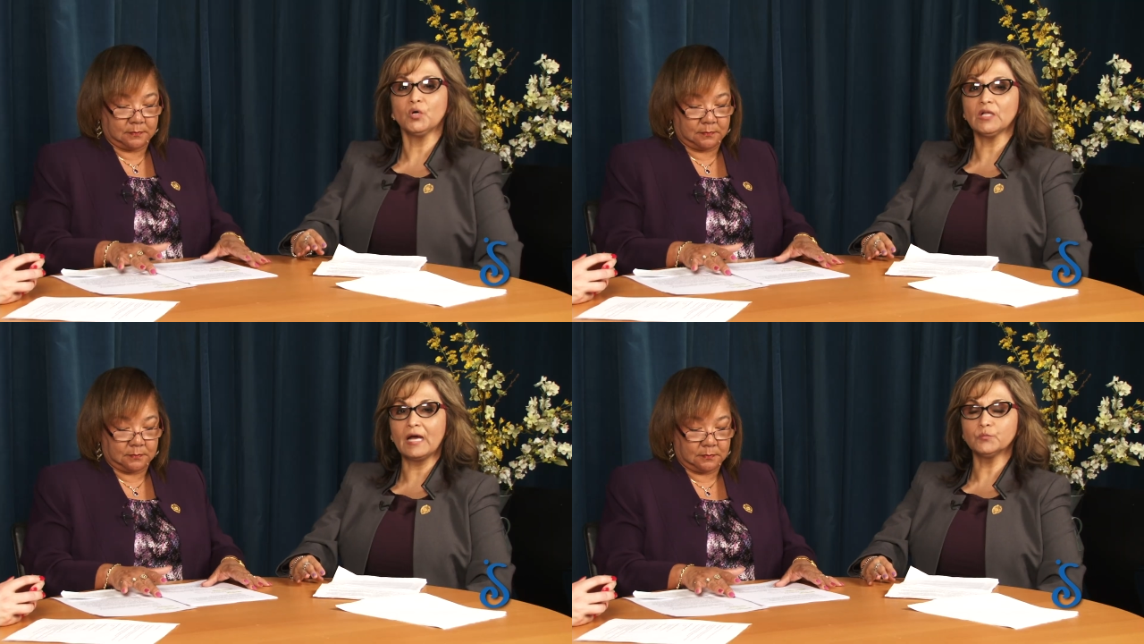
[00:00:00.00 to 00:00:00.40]

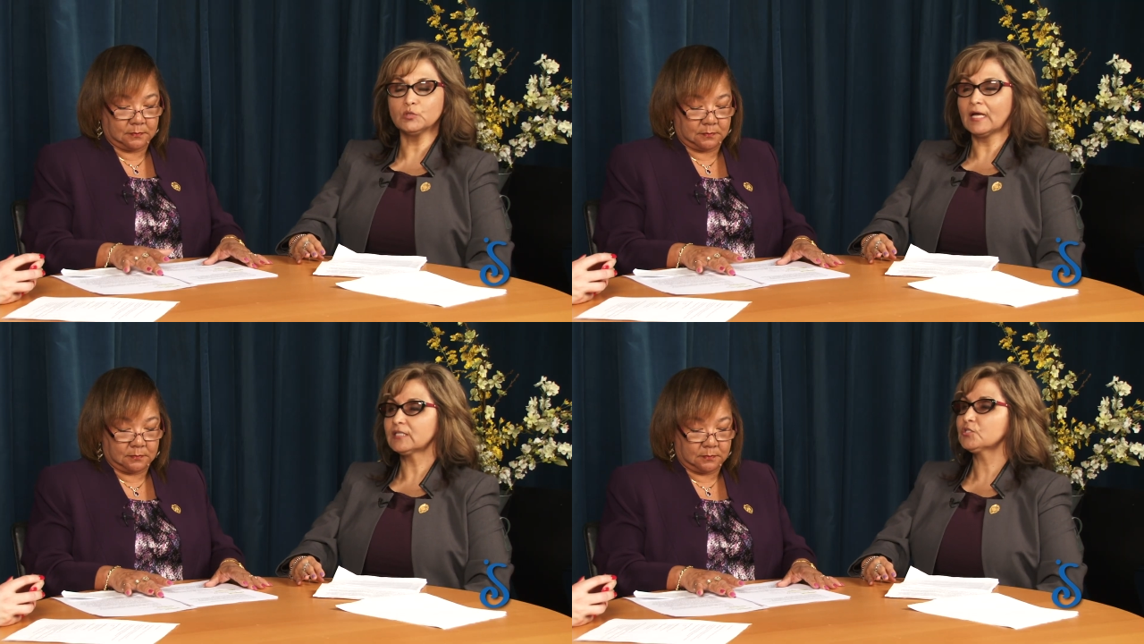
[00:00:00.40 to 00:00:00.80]
Speaker 1: all, I would
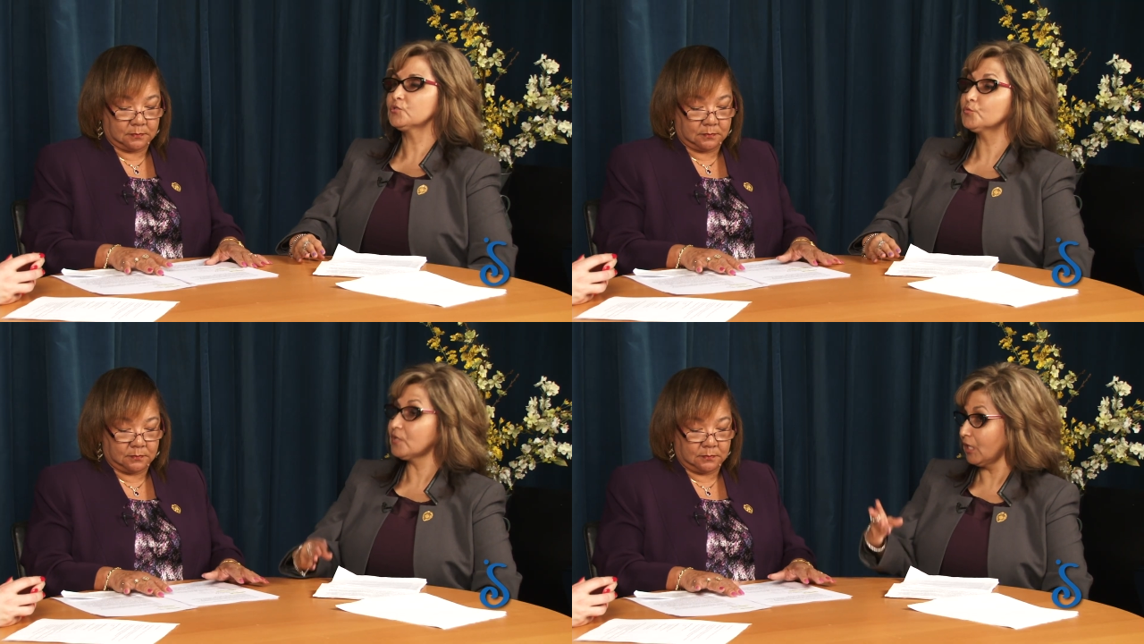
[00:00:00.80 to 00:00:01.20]
like
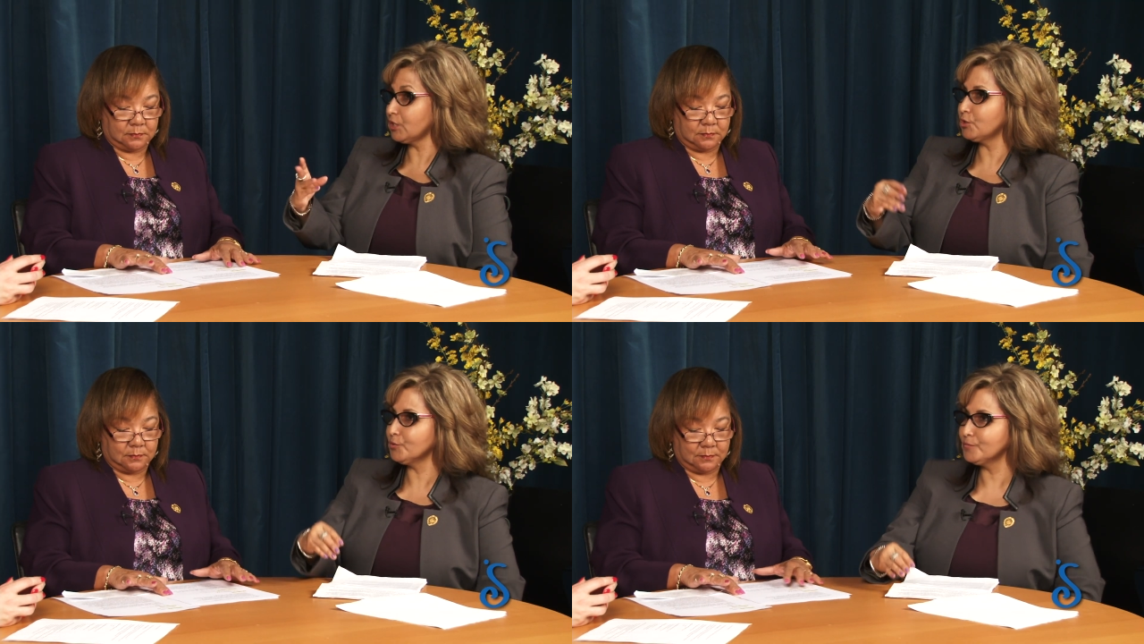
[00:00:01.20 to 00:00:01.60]
to
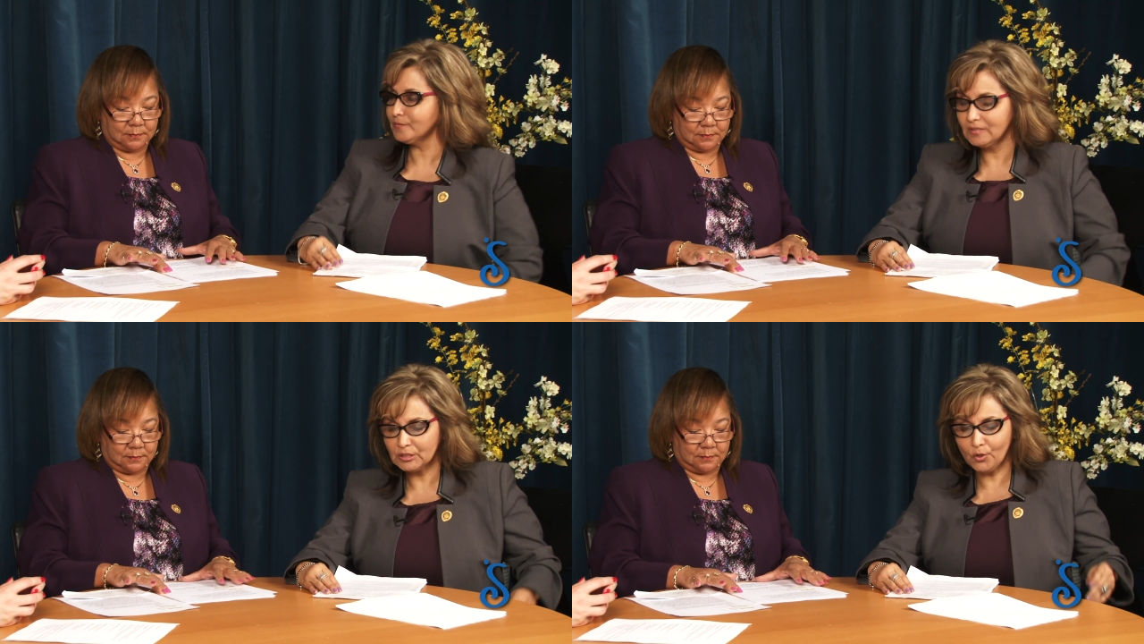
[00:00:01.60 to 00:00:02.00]
thank you,
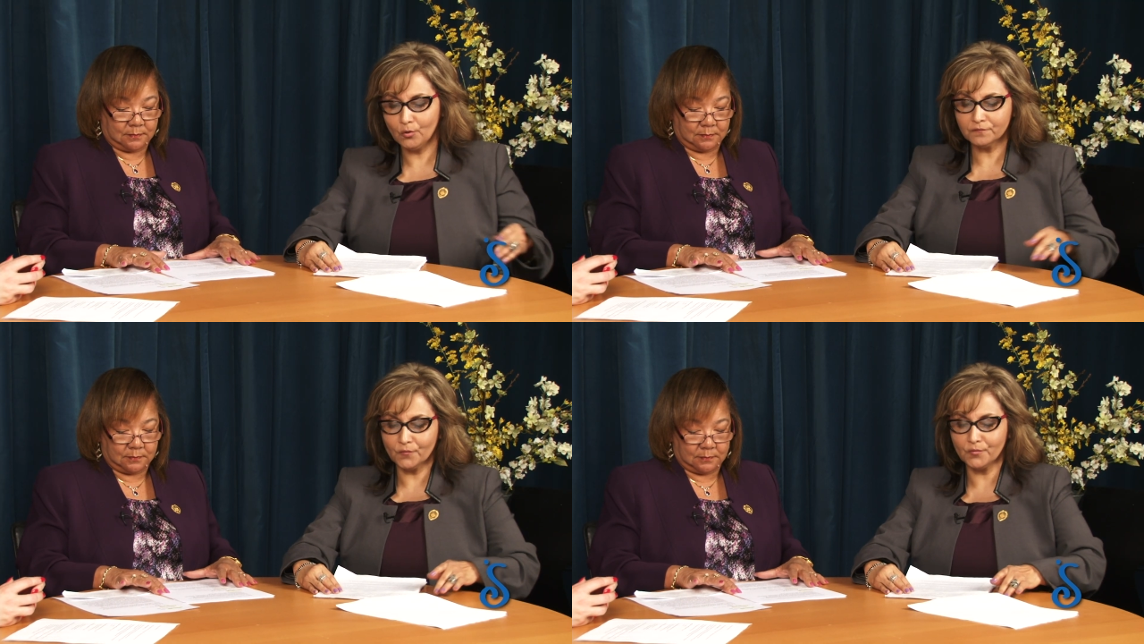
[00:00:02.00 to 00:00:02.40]

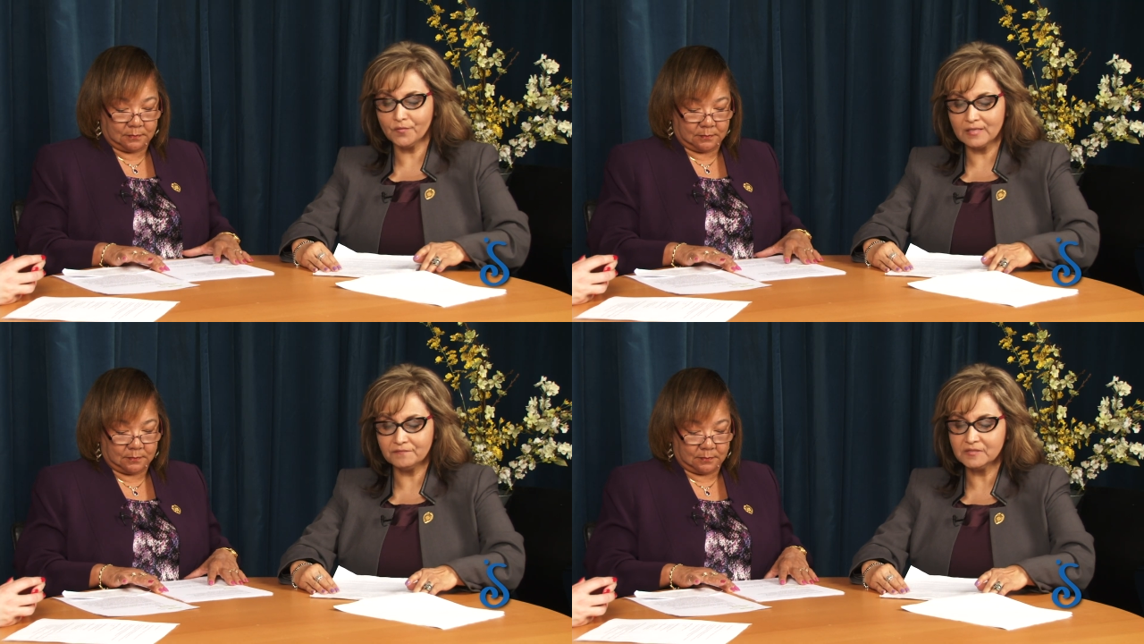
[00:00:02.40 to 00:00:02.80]
Nicole, for
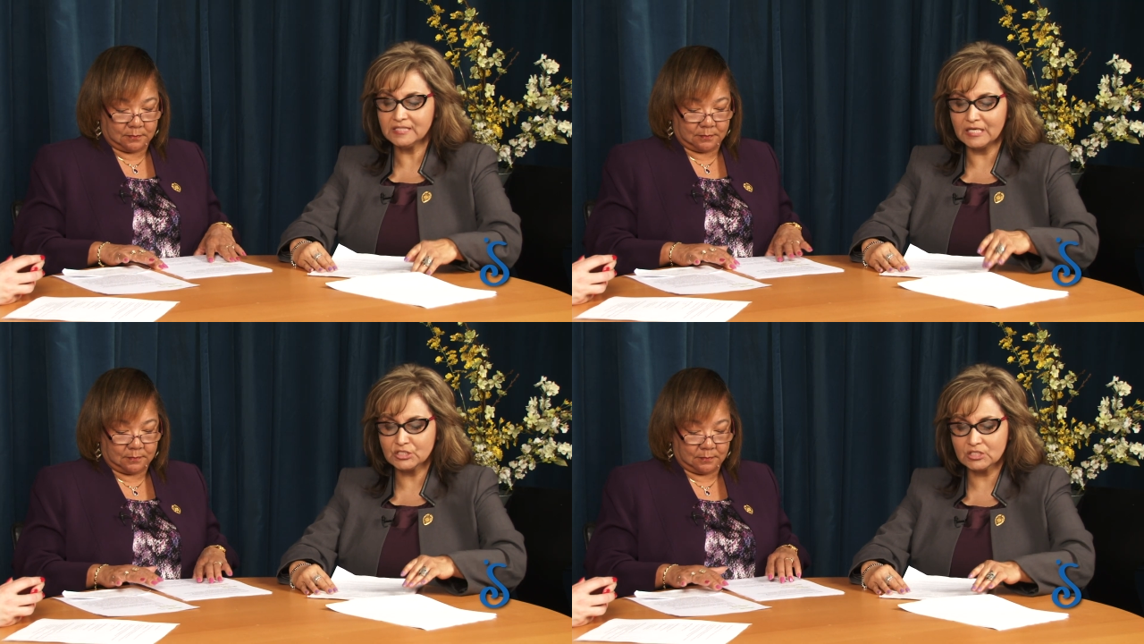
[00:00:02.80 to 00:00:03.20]
the
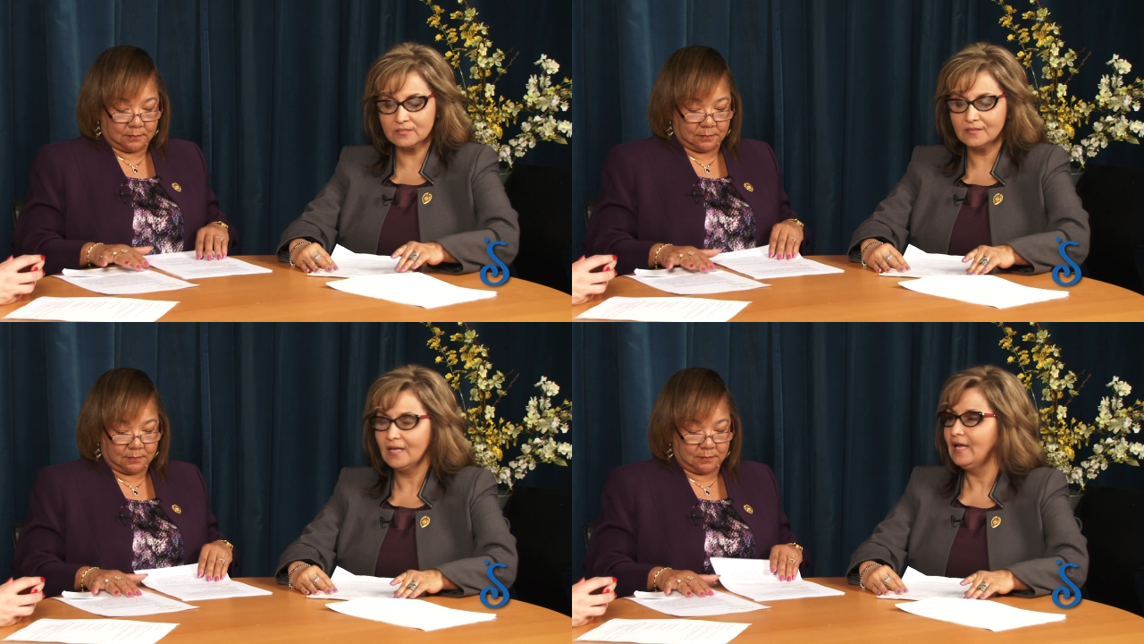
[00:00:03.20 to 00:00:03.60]

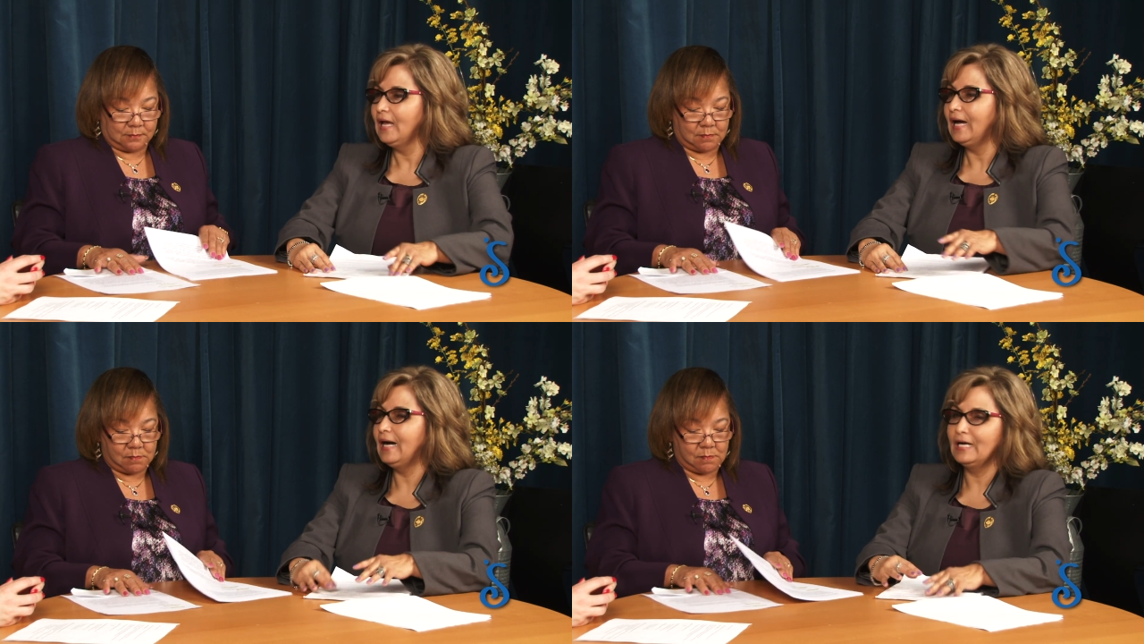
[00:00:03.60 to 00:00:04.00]
invitation
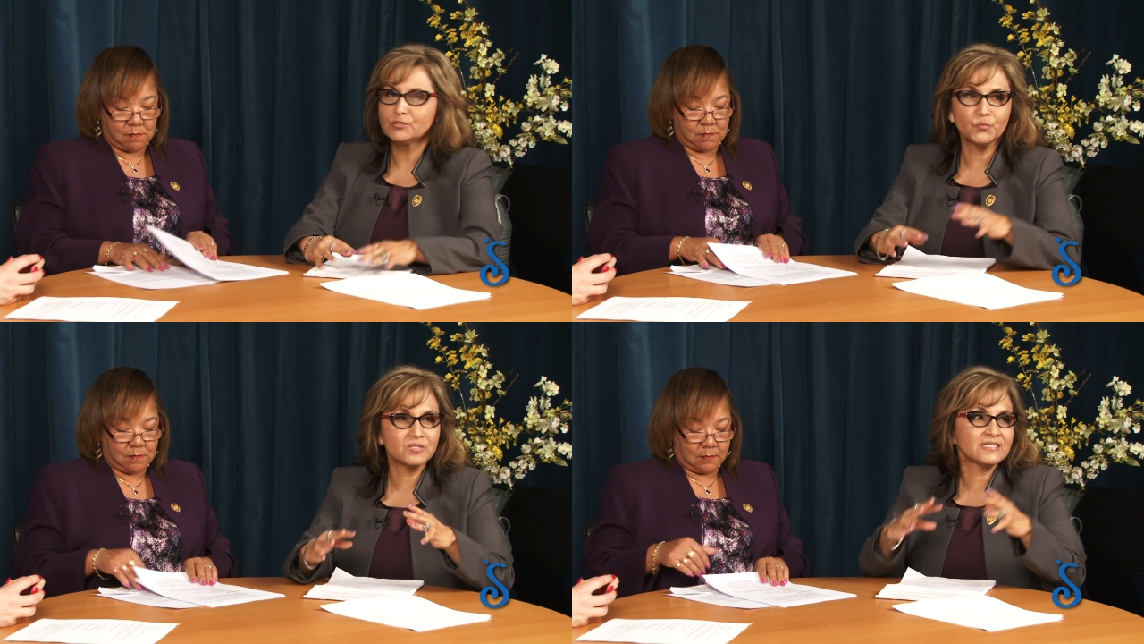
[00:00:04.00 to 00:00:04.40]
uh,
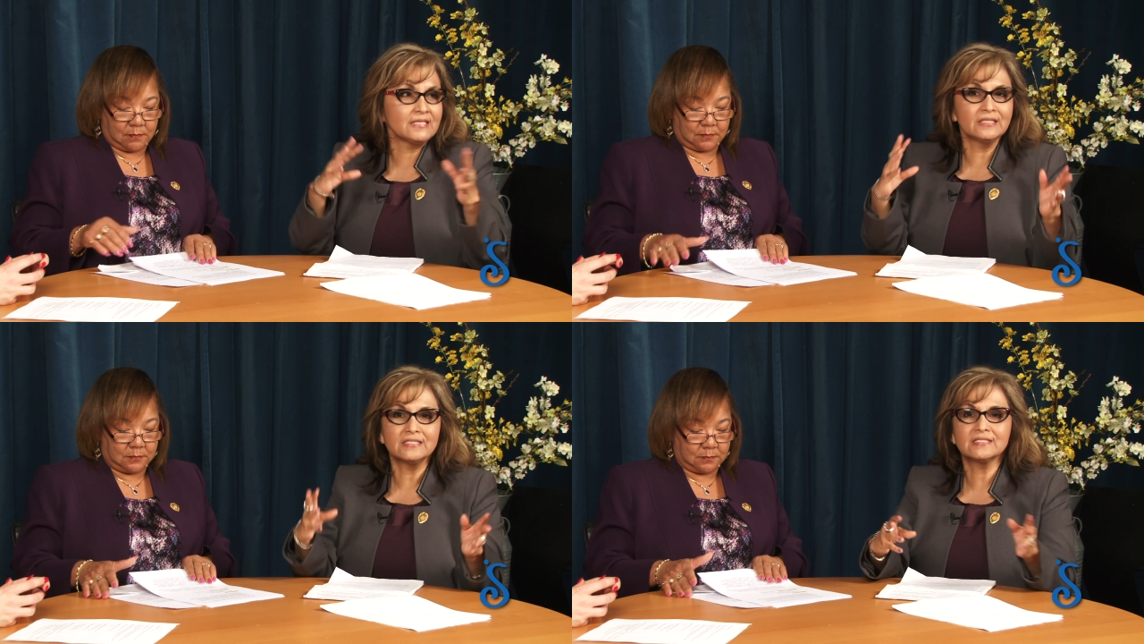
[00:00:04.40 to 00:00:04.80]
to
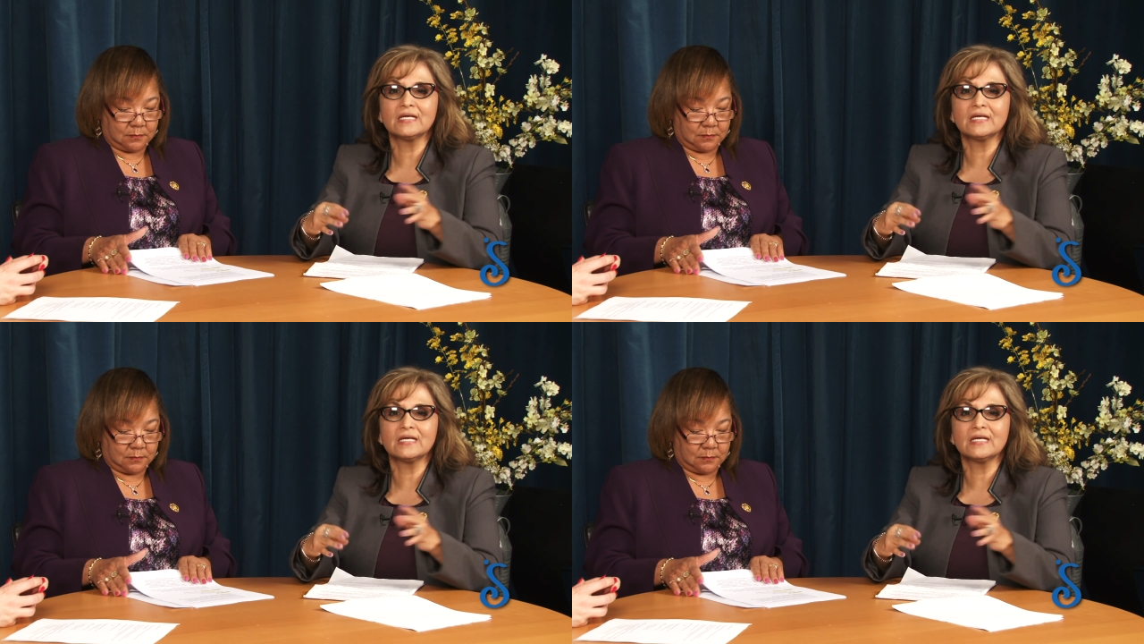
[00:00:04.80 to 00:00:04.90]
present this